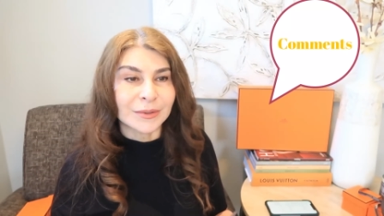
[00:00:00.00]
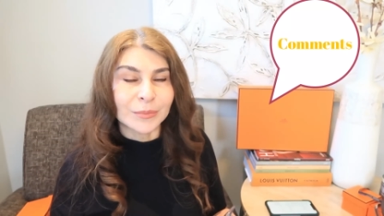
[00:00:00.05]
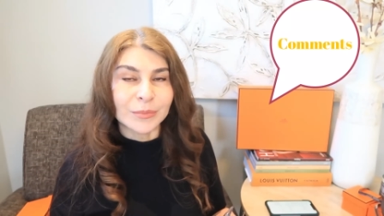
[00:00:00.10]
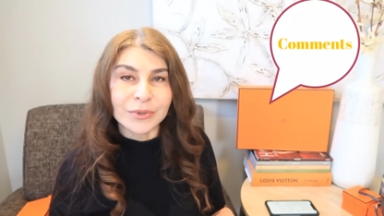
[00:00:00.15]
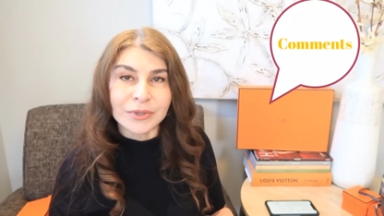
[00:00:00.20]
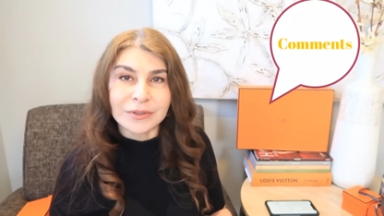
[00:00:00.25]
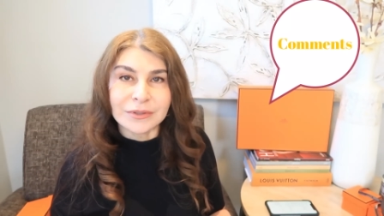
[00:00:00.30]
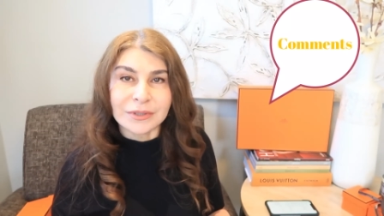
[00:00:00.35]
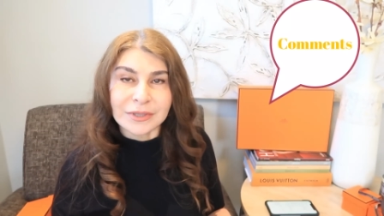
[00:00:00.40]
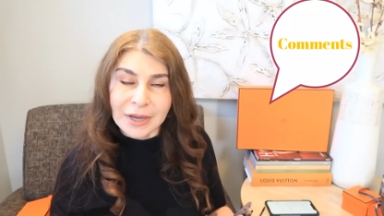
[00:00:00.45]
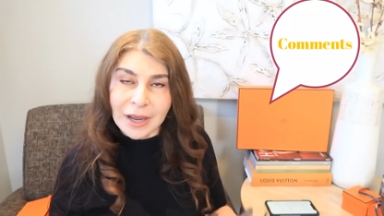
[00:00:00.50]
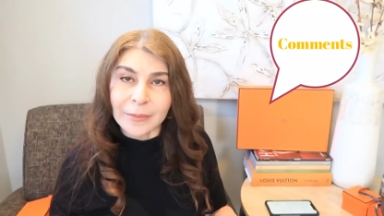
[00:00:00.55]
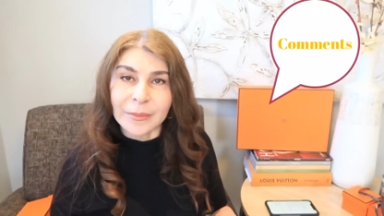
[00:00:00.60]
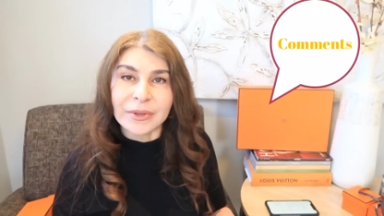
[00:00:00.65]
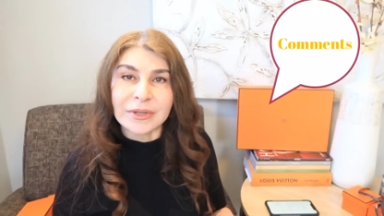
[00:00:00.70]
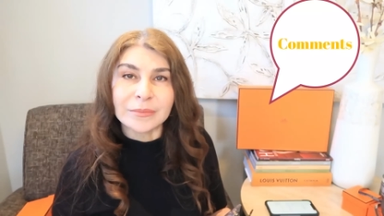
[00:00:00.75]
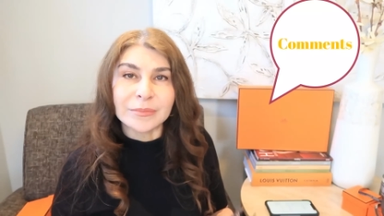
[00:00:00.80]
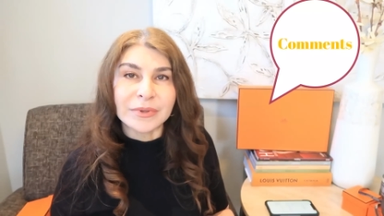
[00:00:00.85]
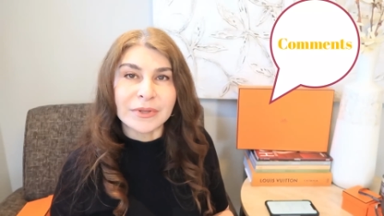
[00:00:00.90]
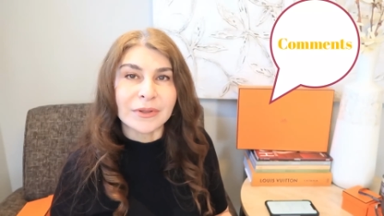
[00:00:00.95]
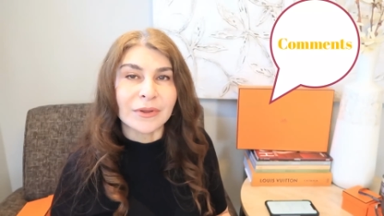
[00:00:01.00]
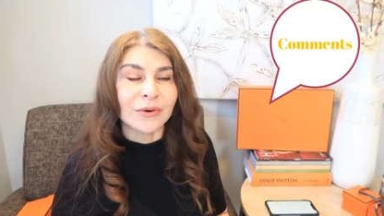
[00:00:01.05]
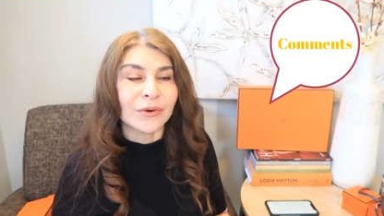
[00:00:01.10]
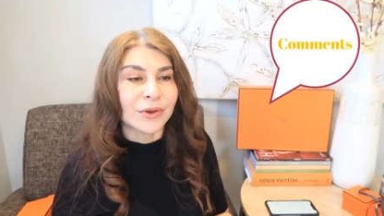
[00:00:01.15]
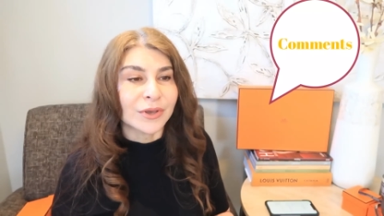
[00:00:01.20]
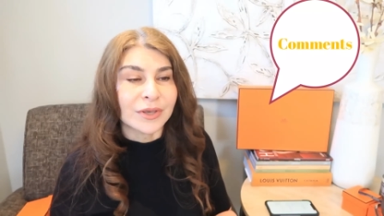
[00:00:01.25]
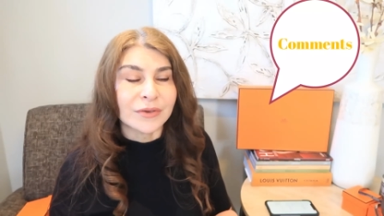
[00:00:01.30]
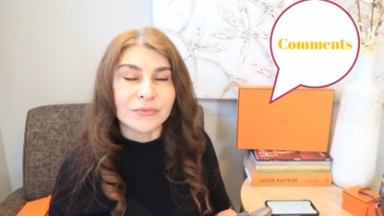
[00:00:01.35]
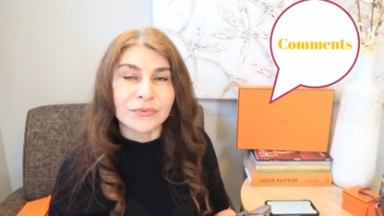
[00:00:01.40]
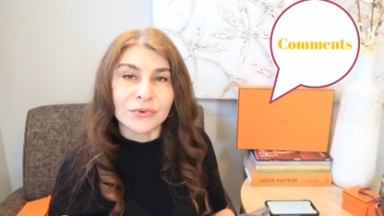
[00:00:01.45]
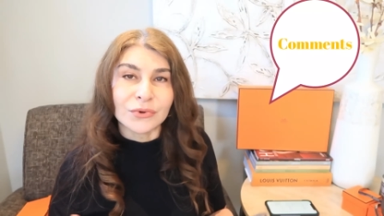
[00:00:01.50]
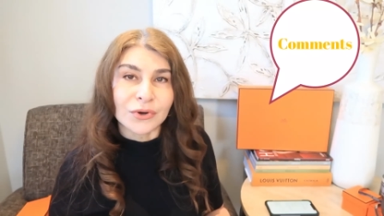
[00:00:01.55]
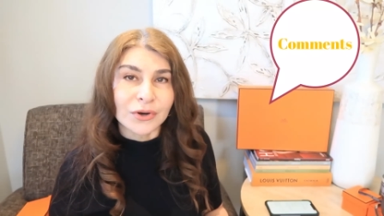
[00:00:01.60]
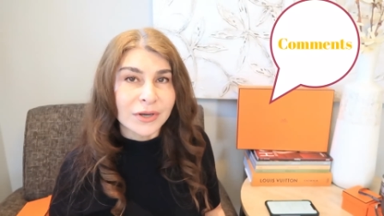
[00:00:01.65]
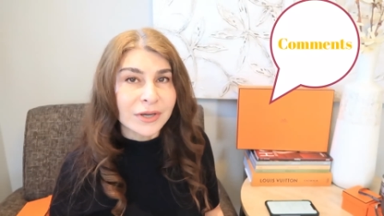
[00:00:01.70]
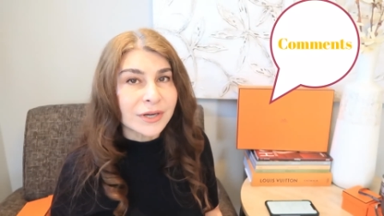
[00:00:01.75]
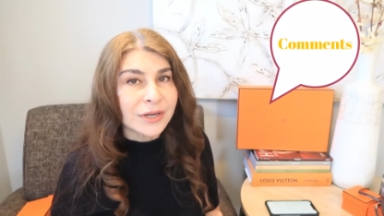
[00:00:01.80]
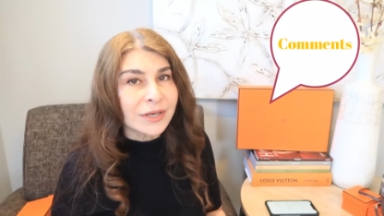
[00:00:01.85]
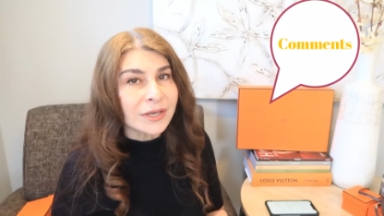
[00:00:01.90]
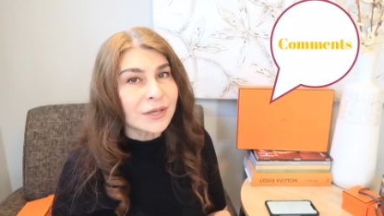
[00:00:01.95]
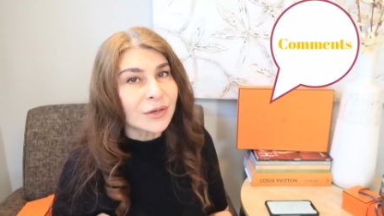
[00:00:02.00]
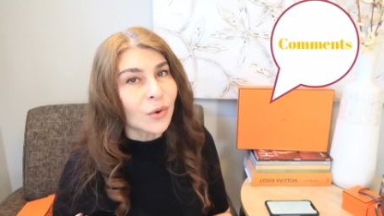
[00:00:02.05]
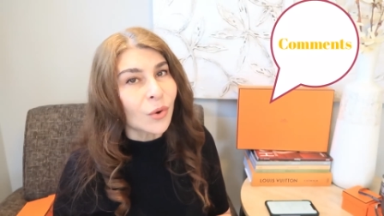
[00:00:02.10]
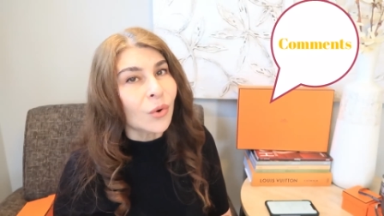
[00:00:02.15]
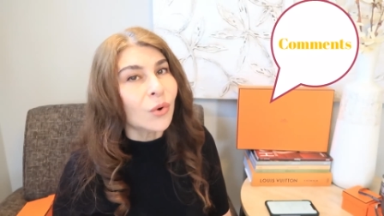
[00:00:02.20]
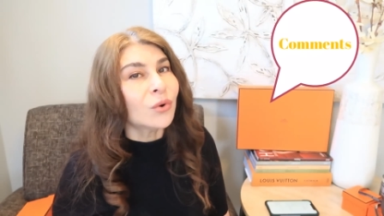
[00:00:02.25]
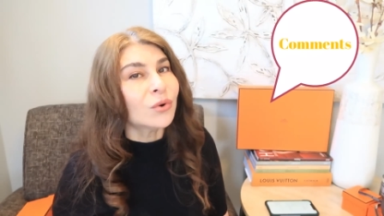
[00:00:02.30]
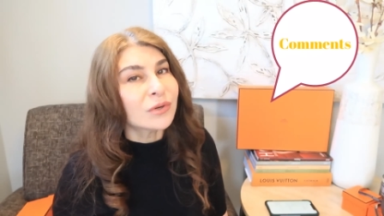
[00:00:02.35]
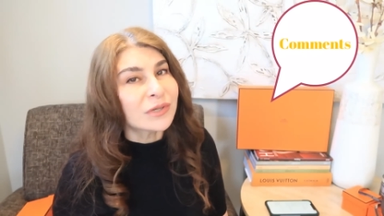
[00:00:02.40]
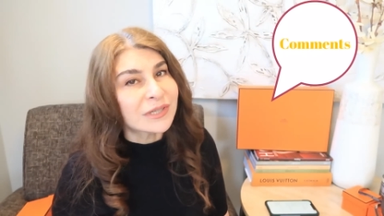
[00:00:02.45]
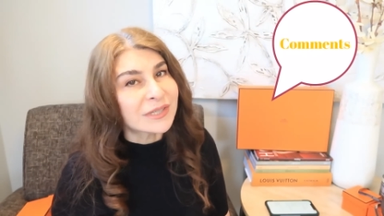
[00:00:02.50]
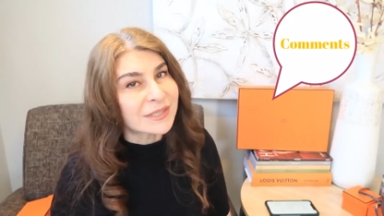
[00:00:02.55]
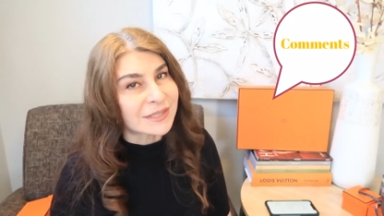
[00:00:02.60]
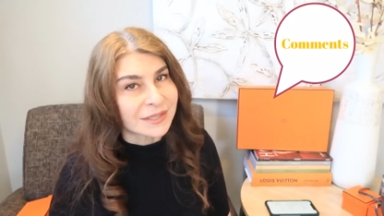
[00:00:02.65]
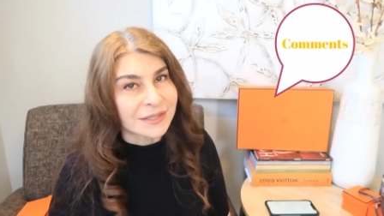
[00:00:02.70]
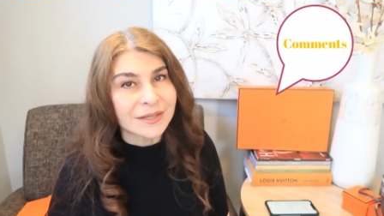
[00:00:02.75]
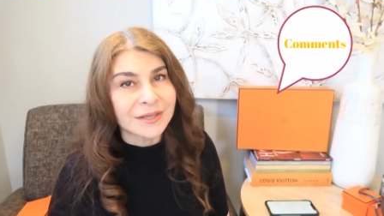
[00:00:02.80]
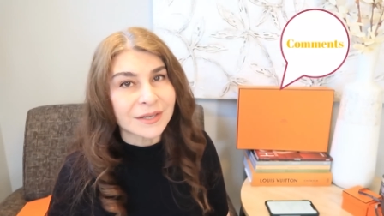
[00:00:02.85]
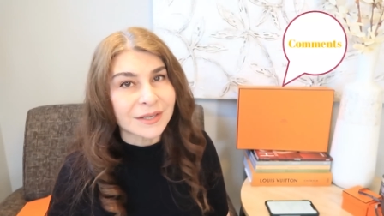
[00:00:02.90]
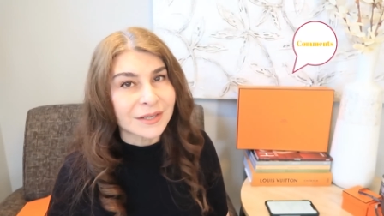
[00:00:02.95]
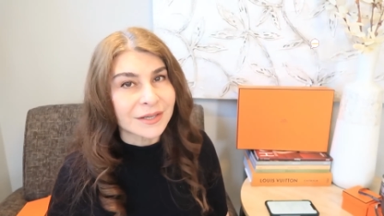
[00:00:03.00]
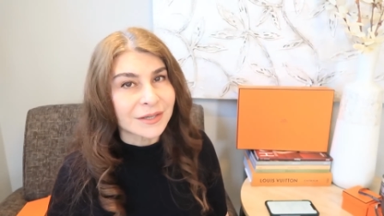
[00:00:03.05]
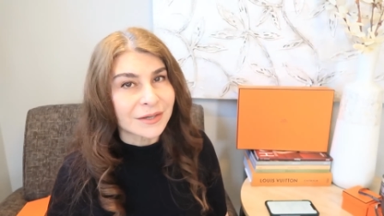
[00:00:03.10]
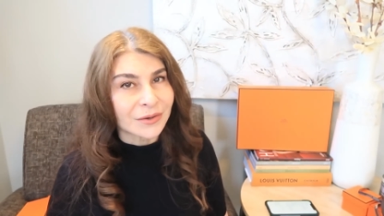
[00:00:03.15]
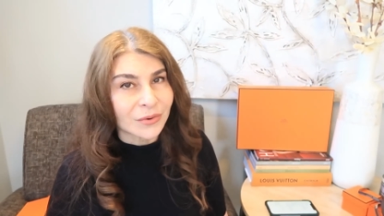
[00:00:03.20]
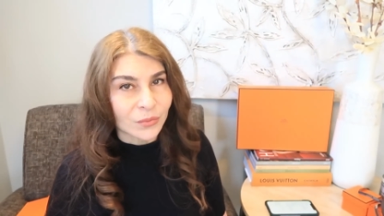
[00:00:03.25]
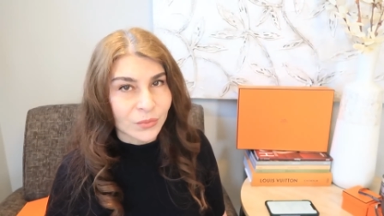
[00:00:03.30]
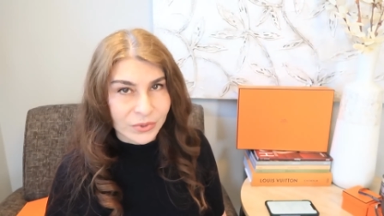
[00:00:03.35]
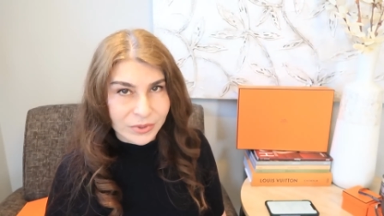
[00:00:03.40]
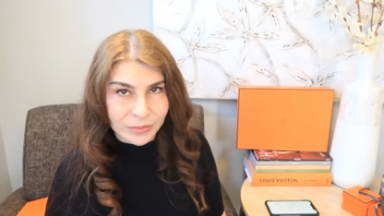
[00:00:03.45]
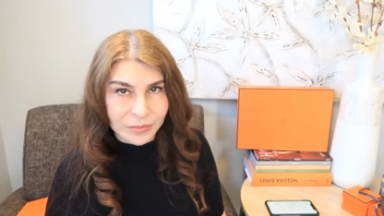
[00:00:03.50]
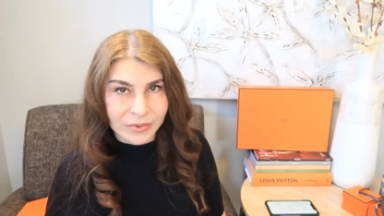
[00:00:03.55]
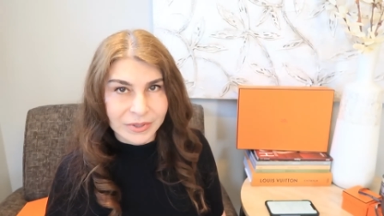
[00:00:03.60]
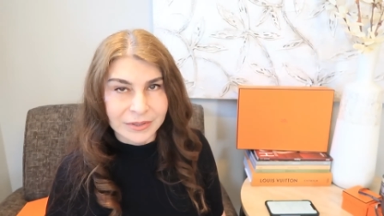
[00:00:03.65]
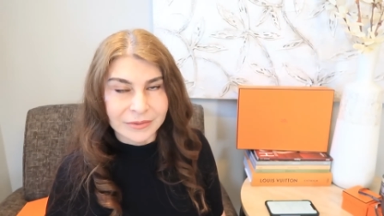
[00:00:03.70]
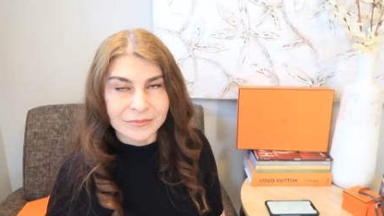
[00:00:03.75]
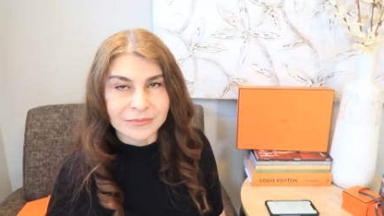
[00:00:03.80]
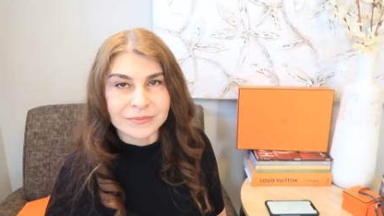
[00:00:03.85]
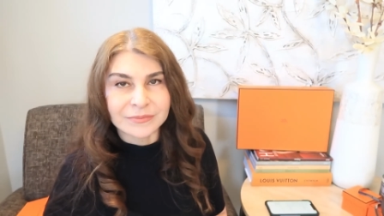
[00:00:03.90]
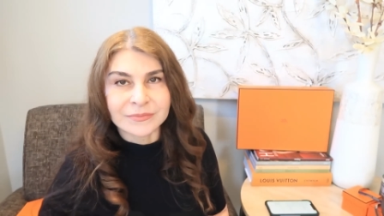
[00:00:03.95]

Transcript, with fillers: below if you agree or disagree with me.